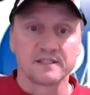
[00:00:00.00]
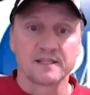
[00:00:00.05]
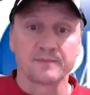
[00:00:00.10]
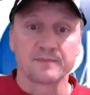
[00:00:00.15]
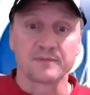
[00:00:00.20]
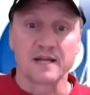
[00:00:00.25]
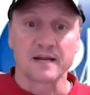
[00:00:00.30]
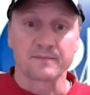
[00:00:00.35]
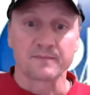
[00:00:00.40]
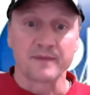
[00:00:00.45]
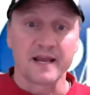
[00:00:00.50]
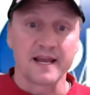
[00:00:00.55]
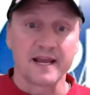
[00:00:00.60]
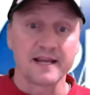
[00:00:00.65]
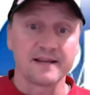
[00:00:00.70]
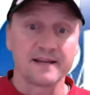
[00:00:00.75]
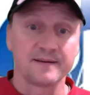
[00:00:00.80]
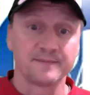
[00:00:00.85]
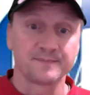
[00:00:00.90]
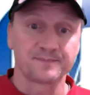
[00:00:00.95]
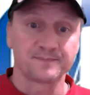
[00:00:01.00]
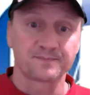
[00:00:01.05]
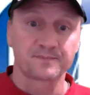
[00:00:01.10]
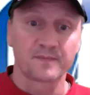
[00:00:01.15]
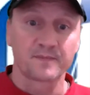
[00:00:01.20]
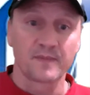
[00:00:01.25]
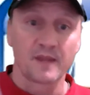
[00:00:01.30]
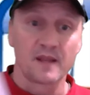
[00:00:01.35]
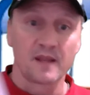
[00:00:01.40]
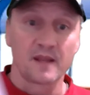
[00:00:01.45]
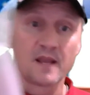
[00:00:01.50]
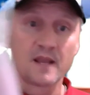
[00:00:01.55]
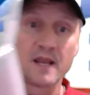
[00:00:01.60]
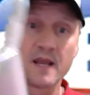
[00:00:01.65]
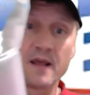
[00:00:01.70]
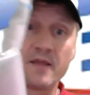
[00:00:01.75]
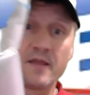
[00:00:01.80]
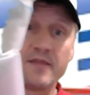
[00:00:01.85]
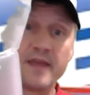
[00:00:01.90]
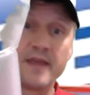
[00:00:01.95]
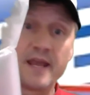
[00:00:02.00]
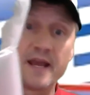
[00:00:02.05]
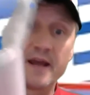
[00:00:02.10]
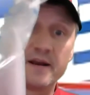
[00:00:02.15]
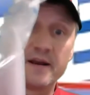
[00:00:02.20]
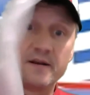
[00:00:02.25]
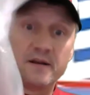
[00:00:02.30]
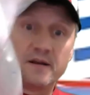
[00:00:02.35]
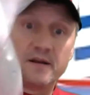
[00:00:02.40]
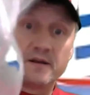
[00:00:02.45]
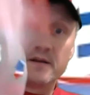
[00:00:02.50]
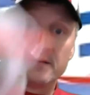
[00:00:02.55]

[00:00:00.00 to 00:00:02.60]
Ziploc bag, then